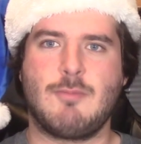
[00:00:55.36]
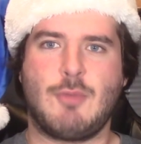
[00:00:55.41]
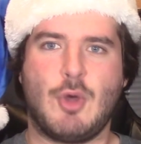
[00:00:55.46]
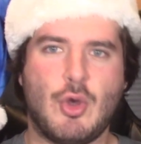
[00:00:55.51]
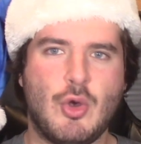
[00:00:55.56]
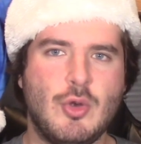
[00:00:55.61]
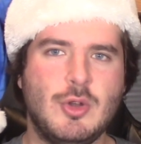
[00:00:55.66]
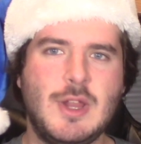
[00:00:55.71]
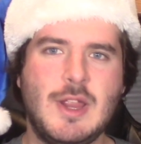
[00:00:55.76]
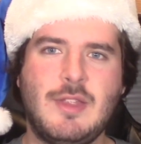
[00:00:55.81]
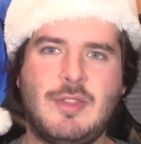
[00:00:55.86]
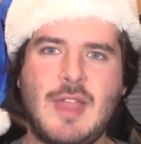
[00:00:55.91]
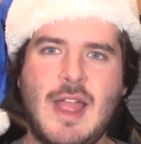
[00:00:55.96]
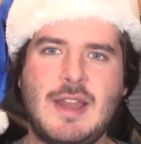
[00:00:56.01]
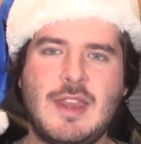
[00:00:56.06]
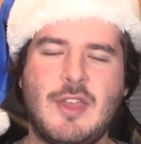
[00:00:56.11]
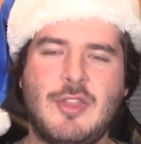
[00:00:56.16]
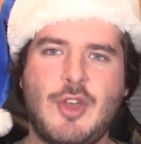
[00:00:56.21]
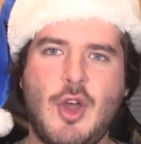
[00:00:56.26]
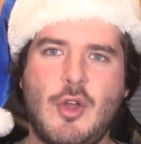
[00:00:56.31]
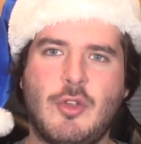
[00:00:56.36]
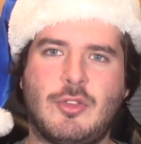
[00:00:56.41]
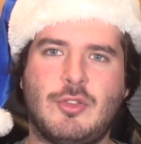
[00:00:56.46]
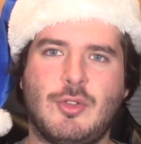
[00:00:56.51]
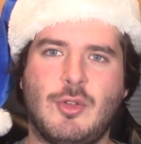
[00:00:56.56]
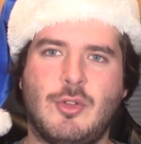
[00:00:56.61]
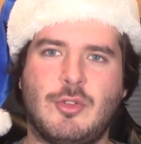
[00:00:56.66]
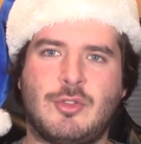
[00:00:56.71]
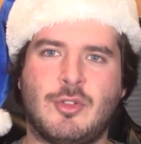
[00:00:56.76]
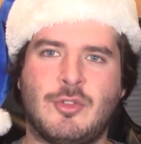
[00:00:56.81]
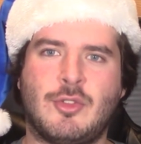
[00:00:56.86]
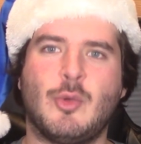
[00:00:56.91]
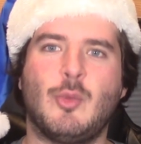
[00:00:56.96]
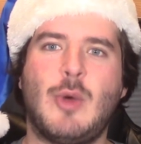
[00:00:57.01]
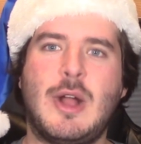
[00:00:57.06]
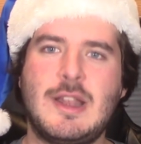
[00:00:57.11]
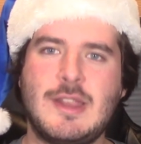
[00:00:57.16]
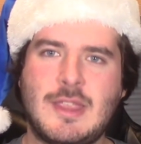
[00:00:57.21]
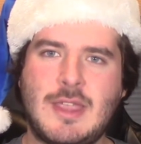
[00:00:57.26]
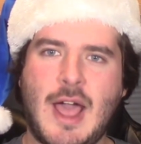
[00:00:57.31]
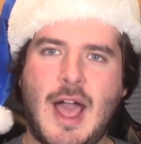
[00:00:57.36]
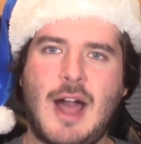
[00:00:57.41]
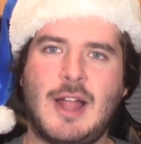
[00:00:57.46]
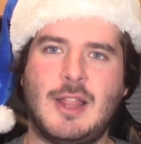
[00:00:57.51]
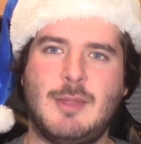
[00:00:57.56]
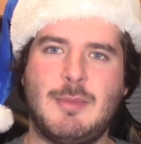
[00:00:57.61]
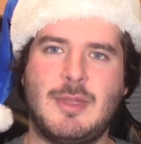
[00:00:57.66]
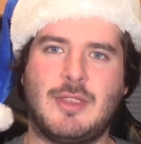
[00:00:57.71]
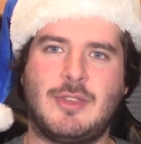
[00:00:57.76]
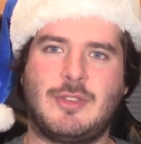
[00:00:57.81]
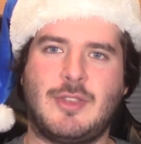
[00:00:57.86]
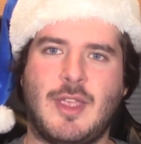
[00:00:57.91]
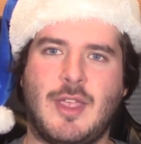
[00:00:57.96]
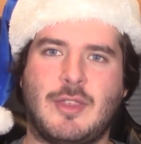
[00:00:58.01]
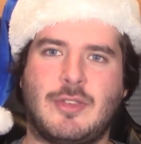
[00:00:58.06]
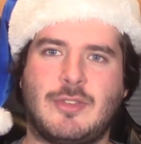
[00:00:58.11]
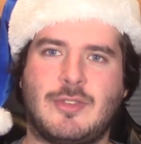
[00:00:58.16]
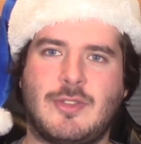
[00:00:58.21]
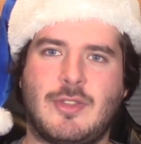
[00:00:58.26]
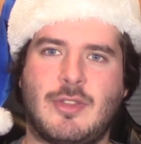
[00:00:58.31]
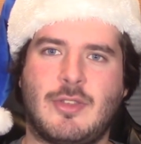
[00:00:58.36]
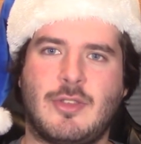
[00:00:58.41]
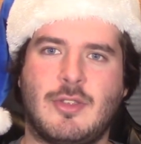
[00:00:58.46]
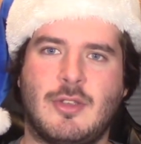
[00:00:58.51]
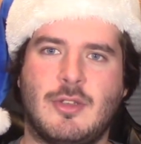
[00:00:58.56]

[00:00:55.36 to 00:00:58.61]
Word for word: But who needs any of those losers when Gollum exists?